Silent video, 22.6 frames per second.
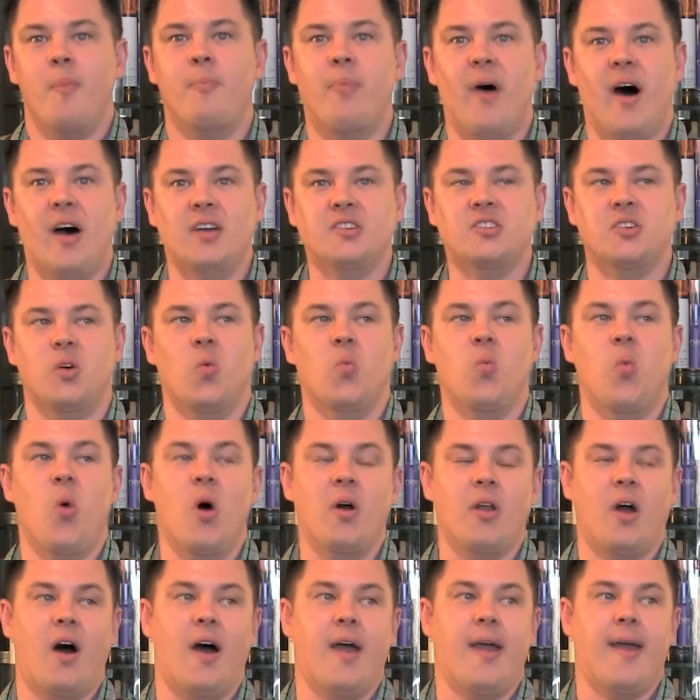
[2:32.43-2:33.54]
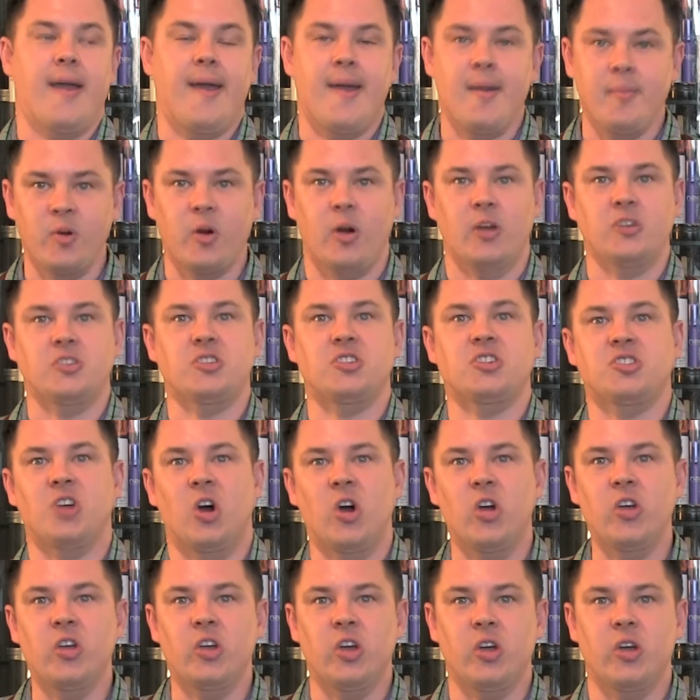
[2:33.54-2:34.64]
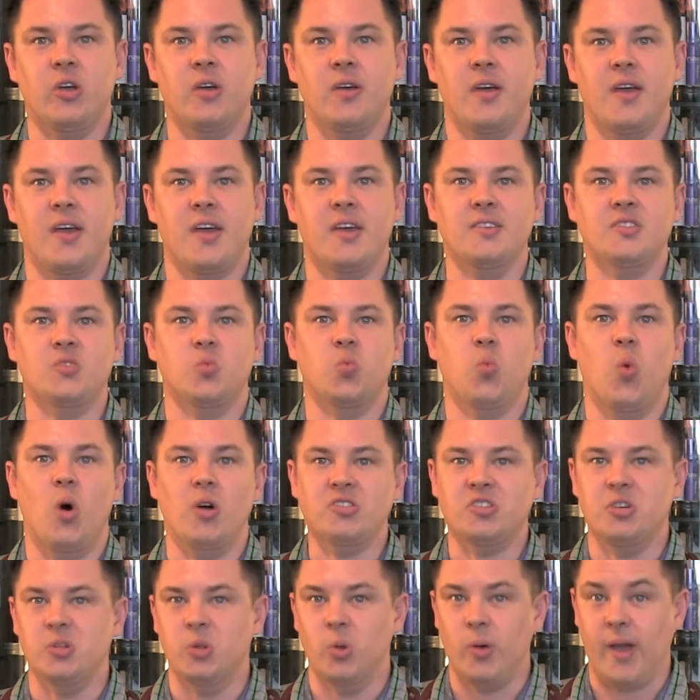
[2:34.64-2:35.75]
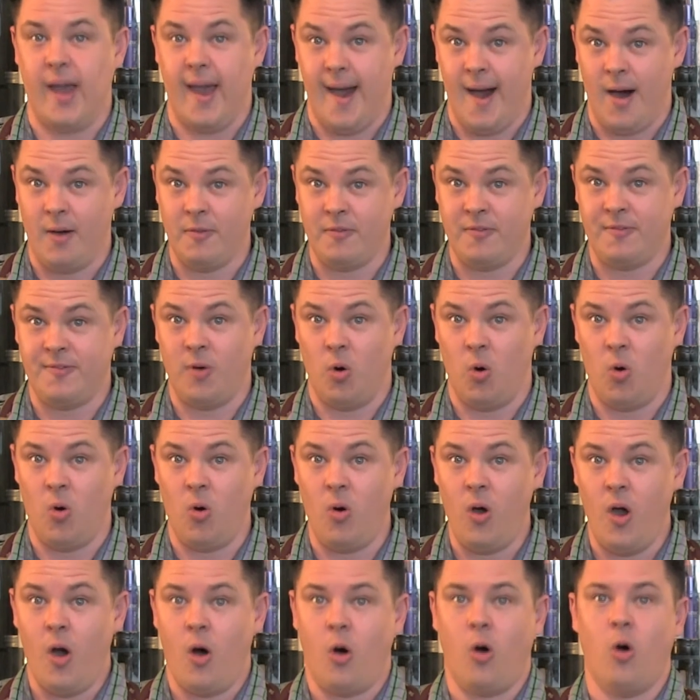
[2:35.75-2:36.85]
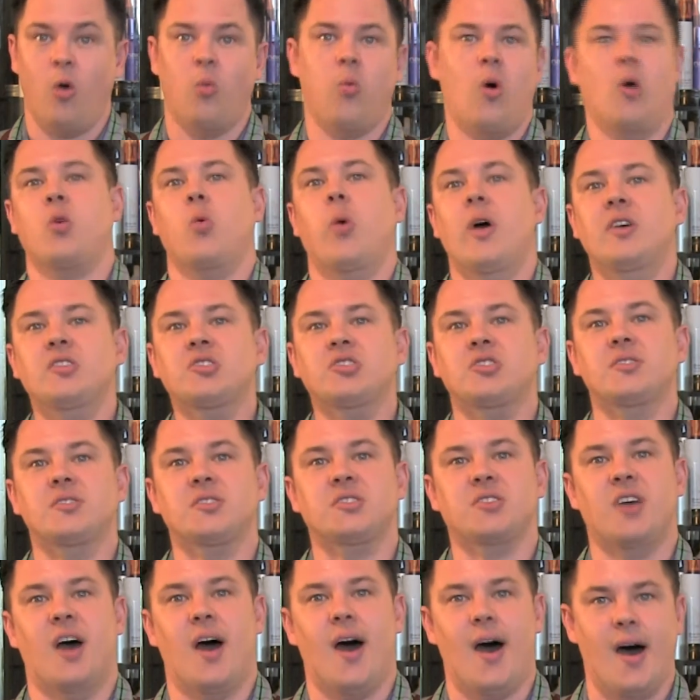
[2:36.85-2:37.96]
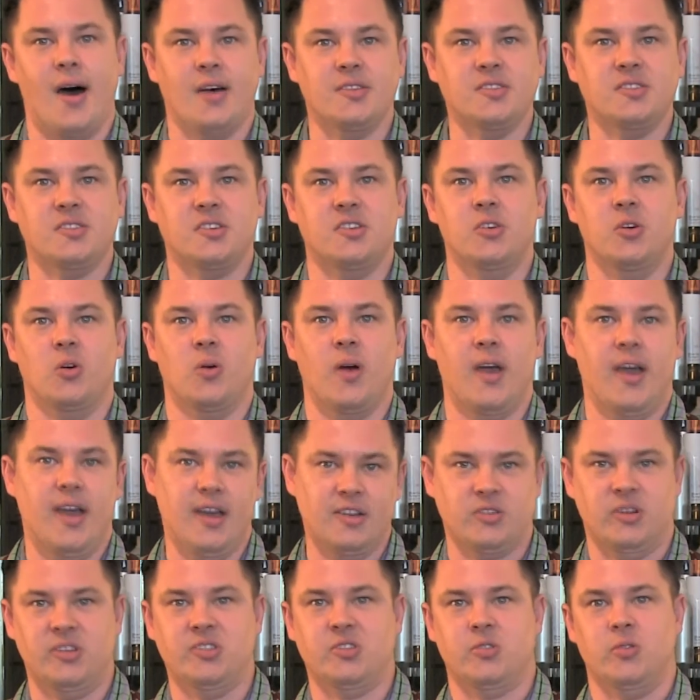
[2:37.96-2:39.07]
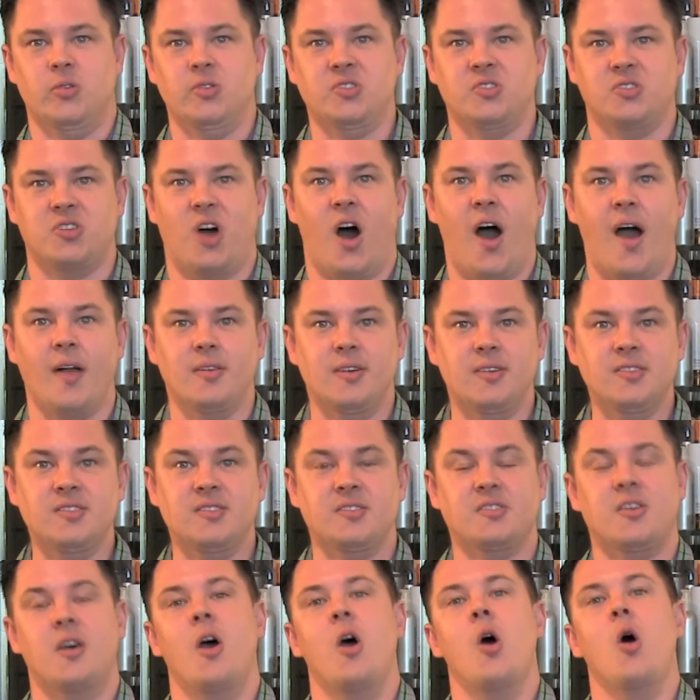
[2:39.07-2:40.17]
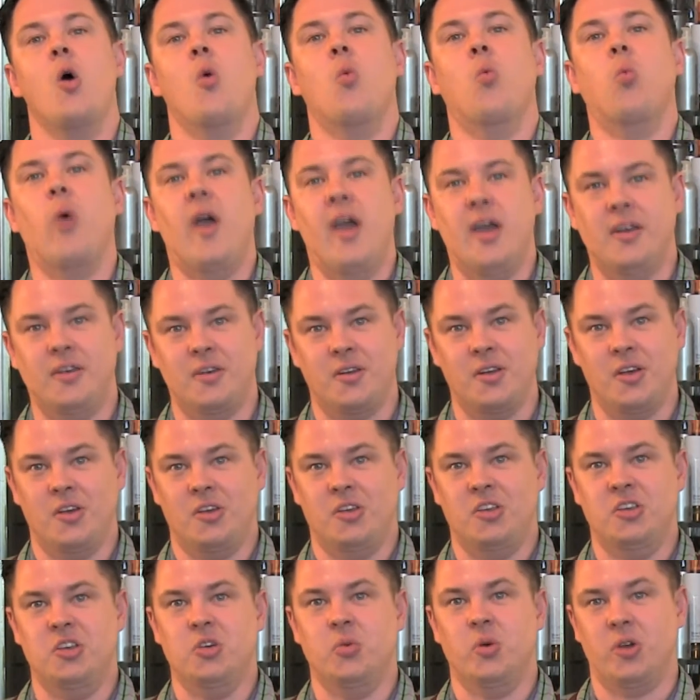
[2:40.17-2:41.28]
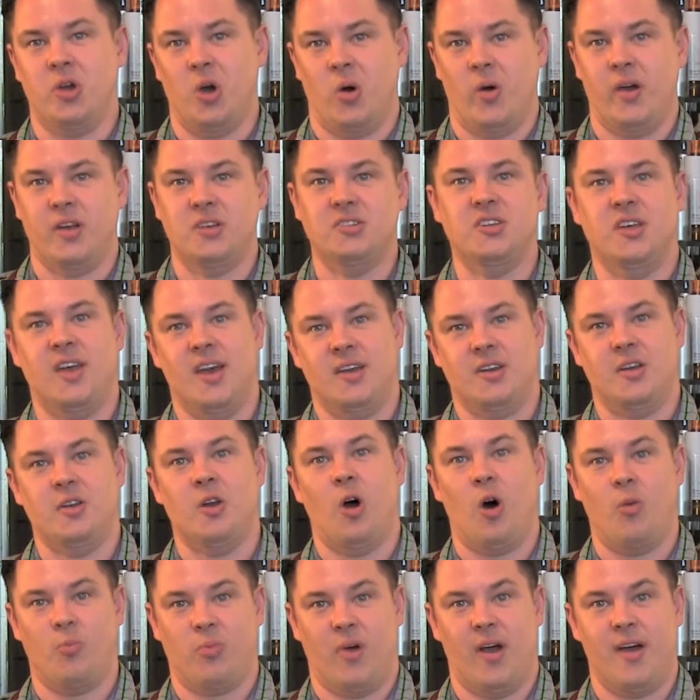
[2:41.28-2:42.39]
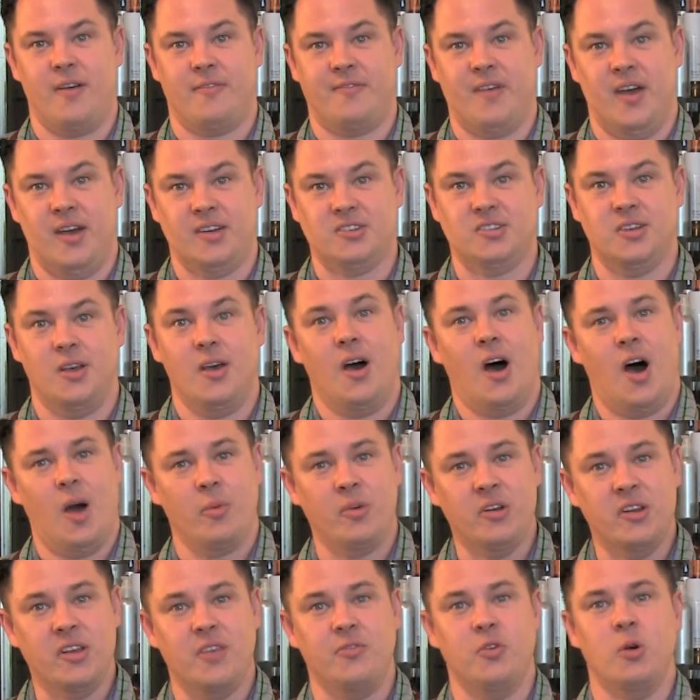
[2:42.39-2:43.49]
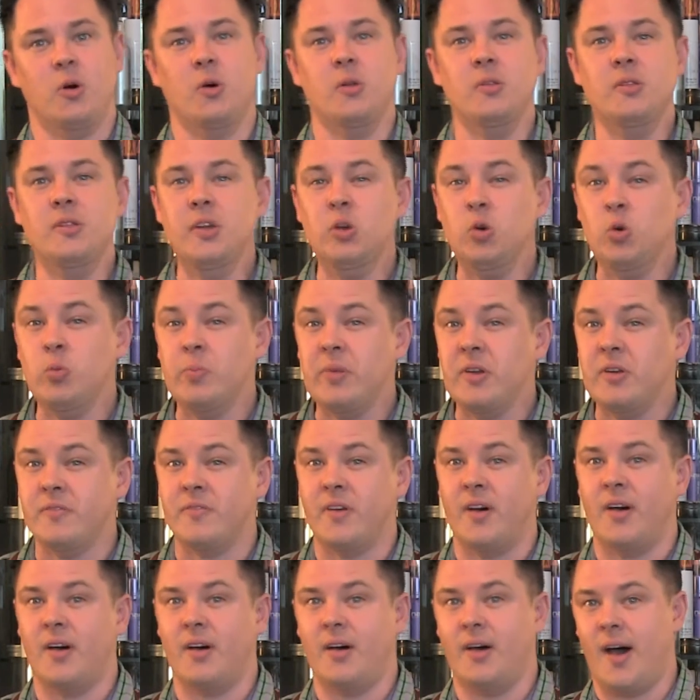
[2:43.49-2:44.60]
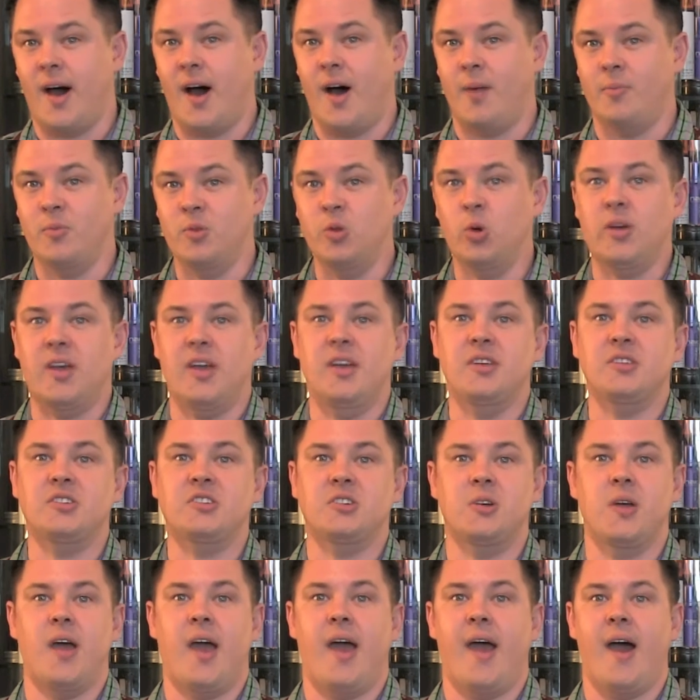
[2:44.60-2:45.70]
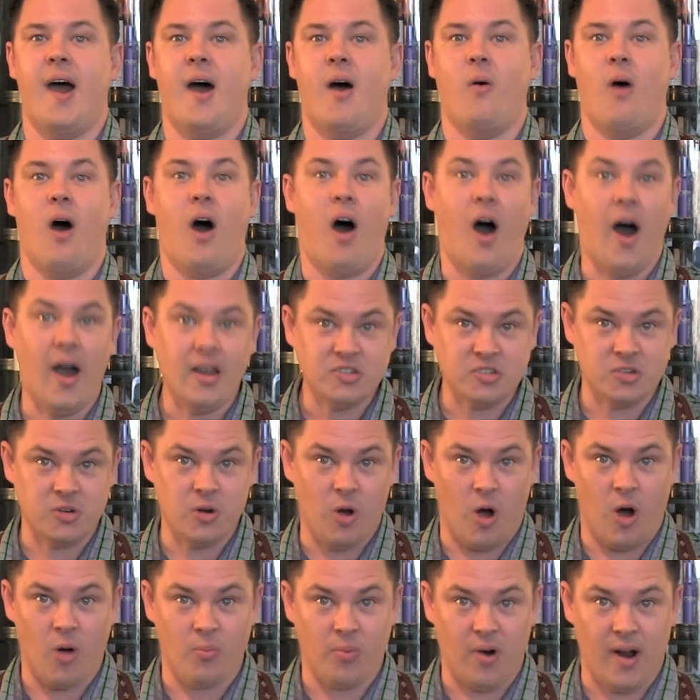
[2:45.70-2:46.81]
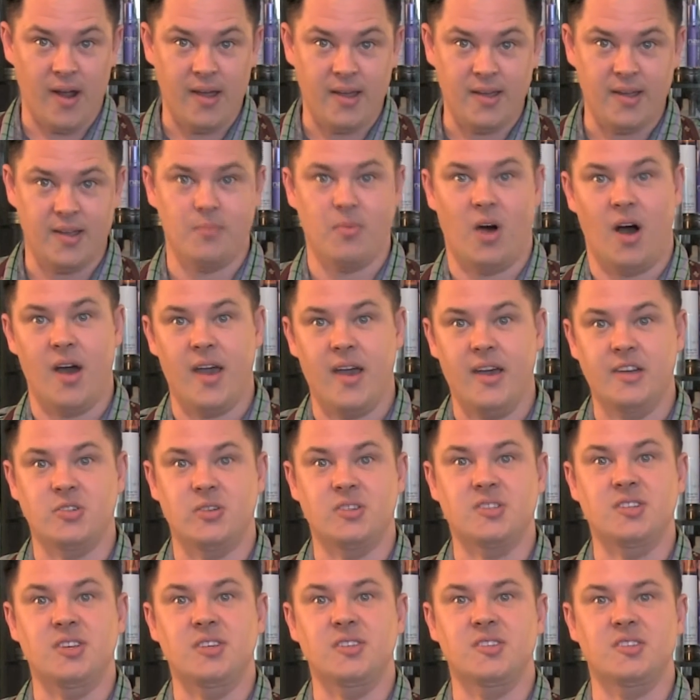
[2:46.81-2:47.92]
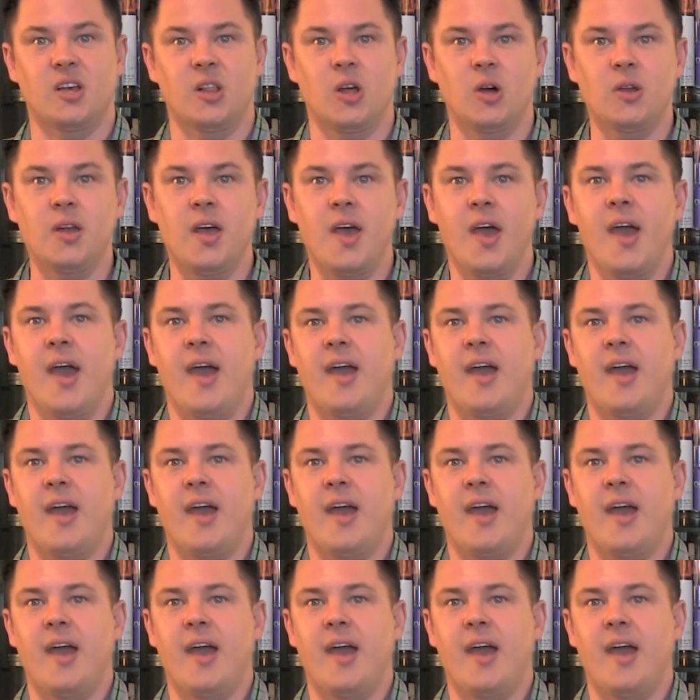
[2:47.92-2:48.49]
But what I am going to show you is what to look out for, or what questions to ask your hairdresser or stylist when you are going to get an ombre effect. I'm going to give you a little bit of a look into how I do ombre in my hairdressing salon.